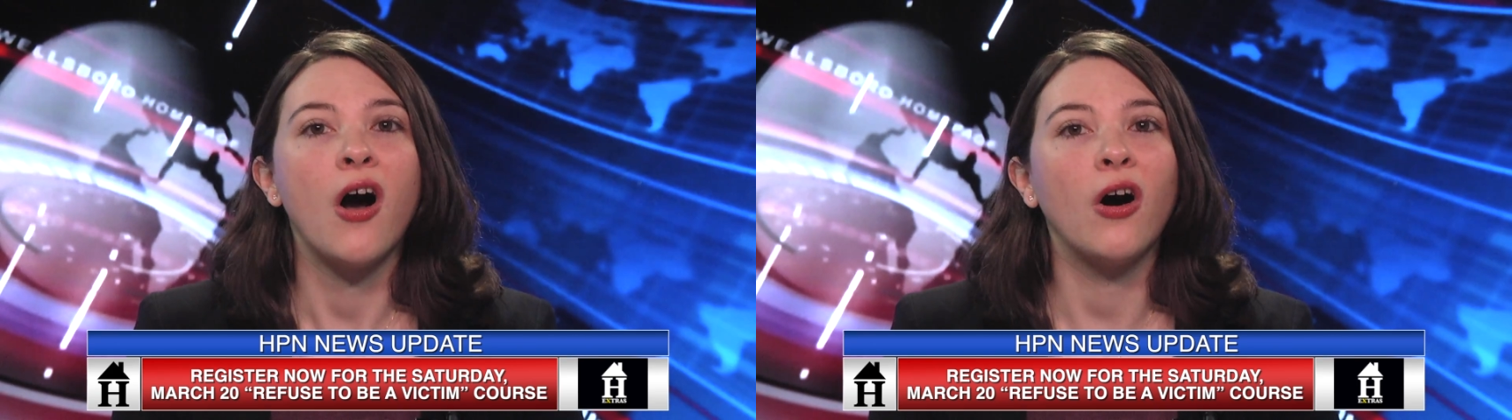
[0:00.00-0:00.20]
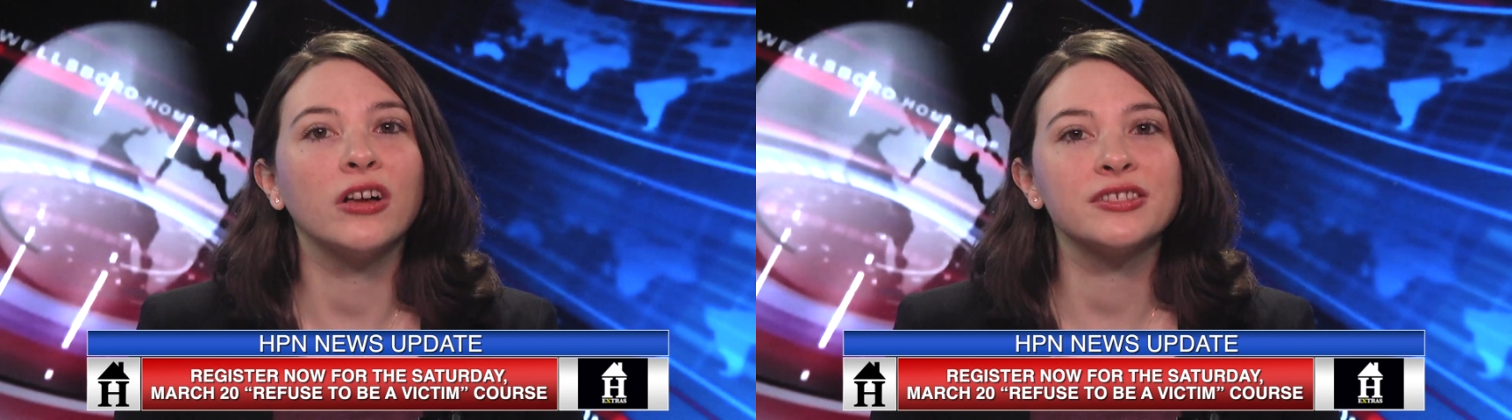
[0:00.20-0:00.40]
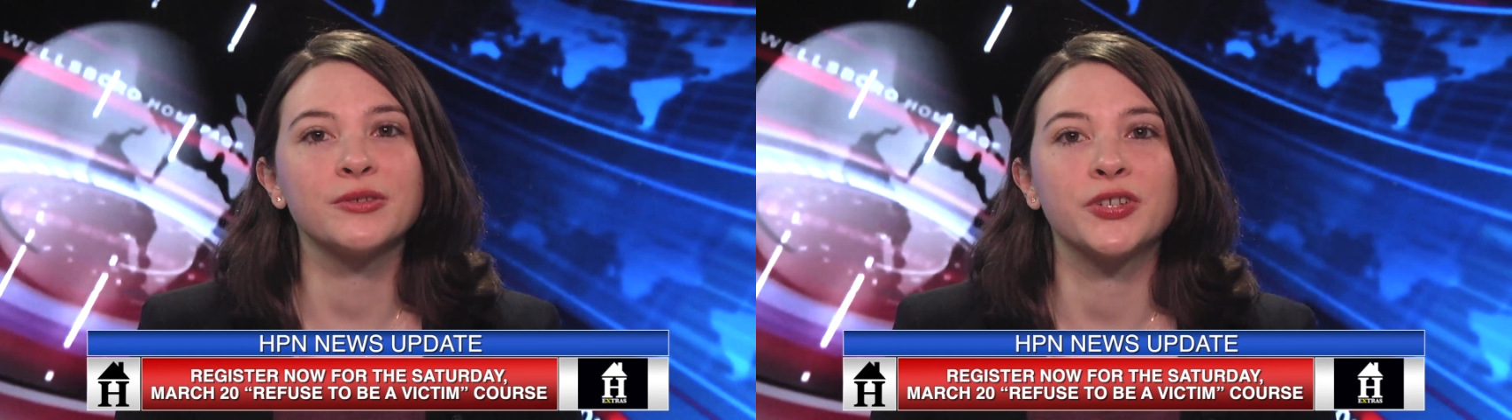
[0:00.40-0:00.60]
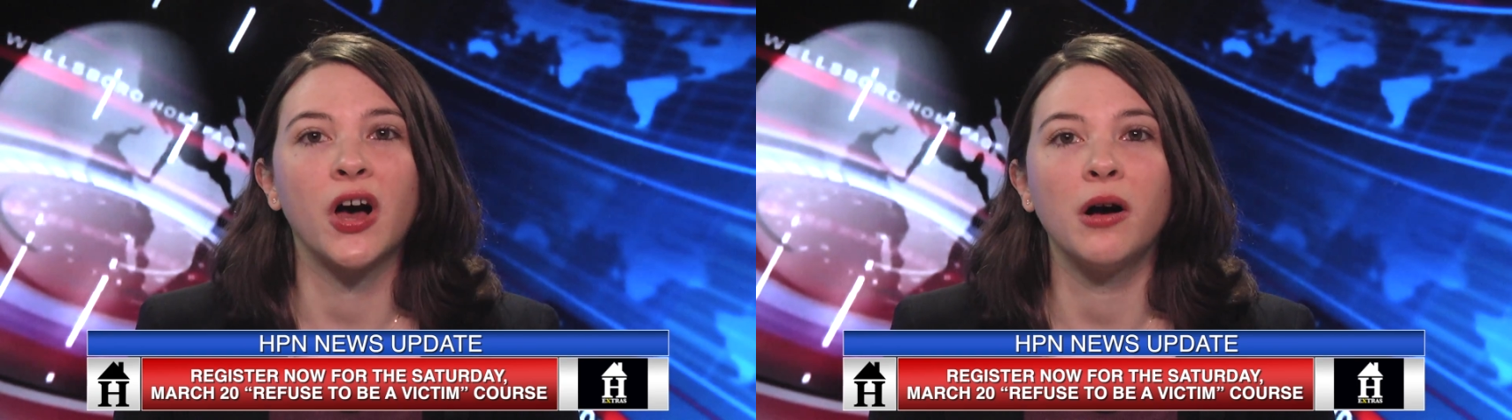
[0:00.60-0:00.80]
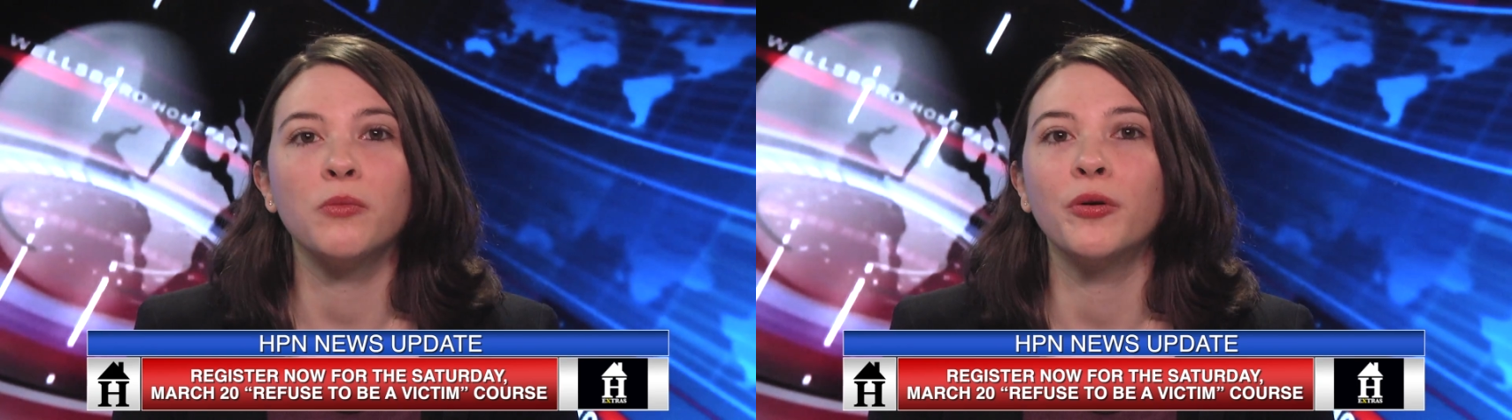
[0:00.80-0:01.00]
Also
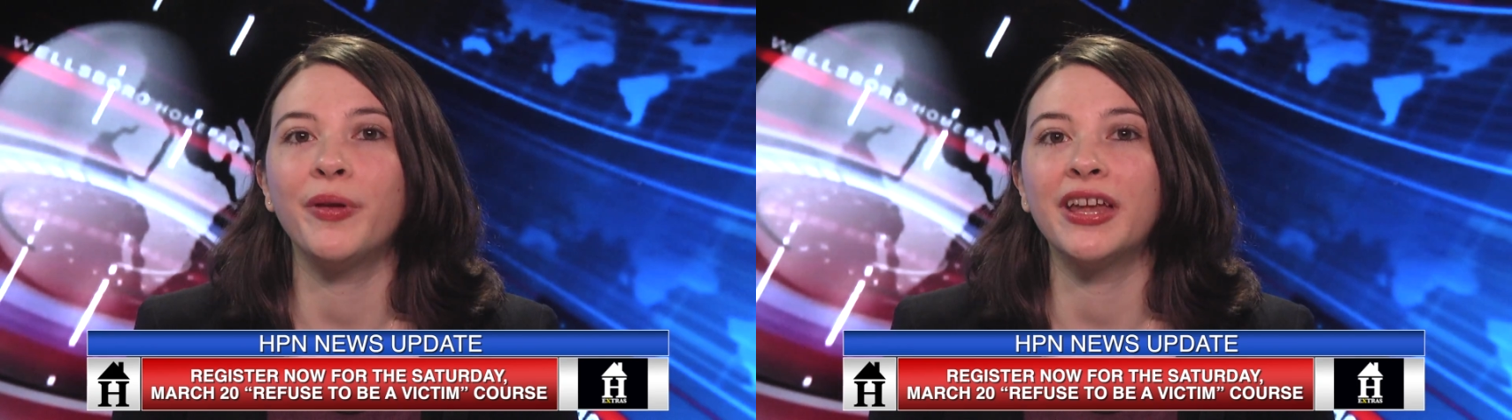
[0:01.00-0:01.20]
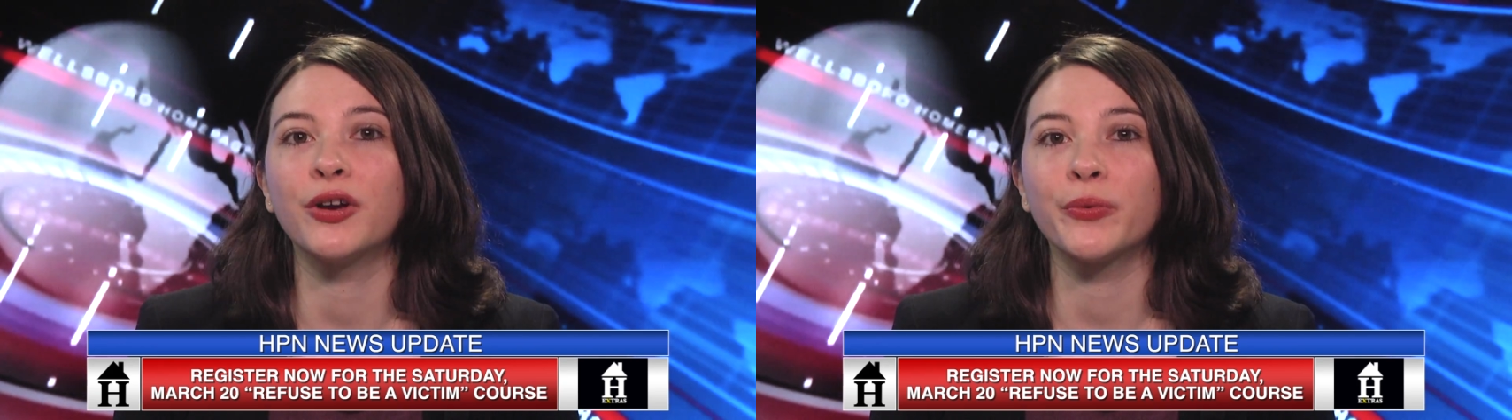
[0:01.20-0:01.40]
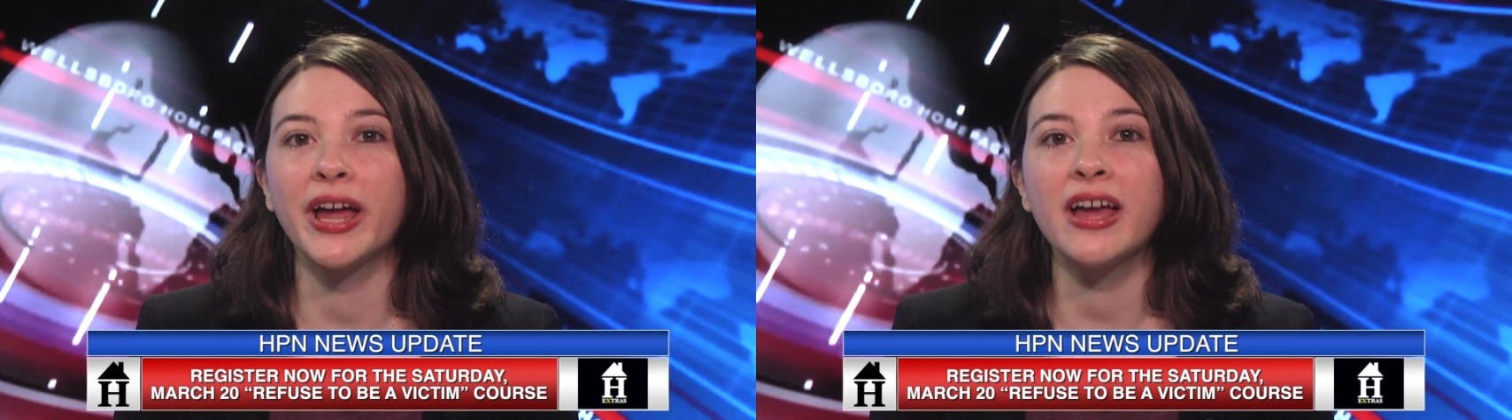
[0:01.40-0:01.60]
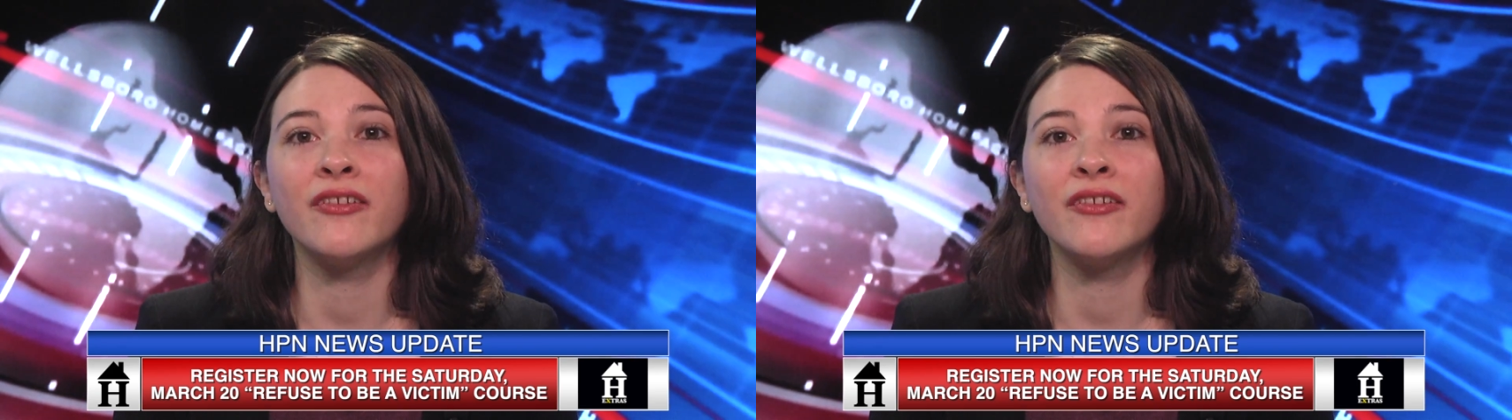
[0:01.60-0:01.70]
taught will be an array